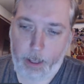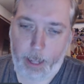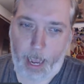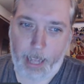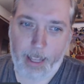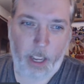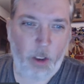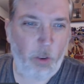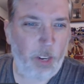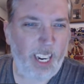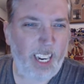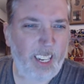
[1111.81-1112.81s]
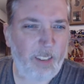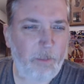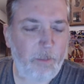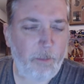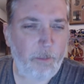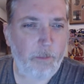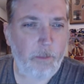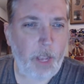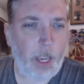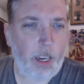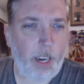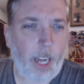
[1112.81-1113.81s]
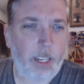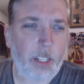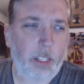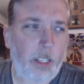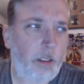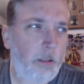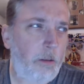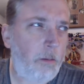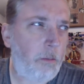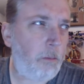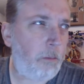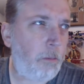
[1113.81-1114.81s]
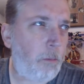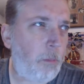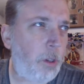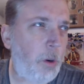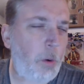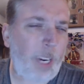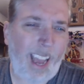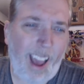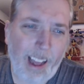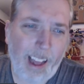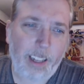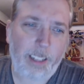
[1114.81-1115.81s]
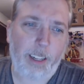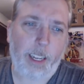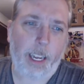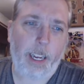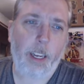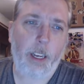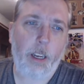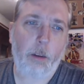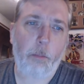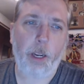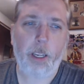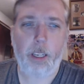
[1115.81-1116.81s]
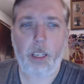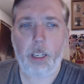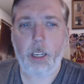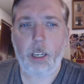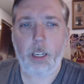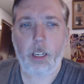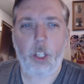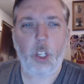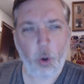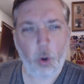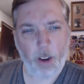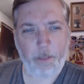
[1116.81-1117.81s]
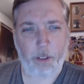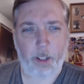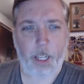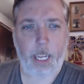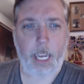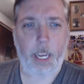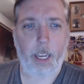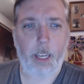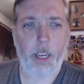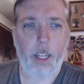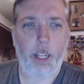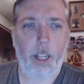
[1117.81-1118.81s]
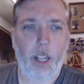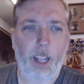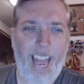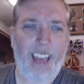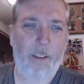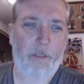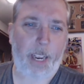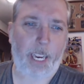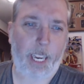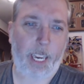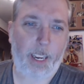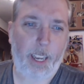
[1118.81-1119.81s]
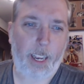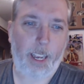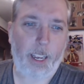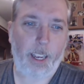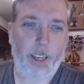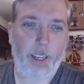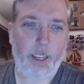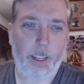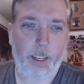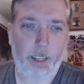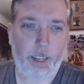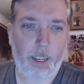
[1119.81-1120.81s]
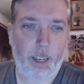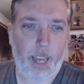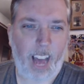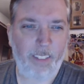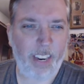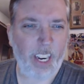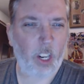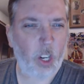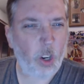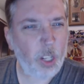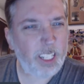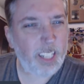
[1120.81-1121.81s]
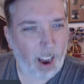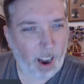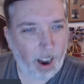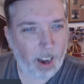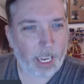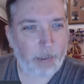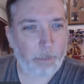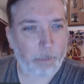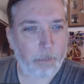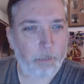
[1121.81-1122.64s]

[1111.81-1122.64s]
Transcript: And that you did it not just so callously, but joyfully, laughing, having a good time.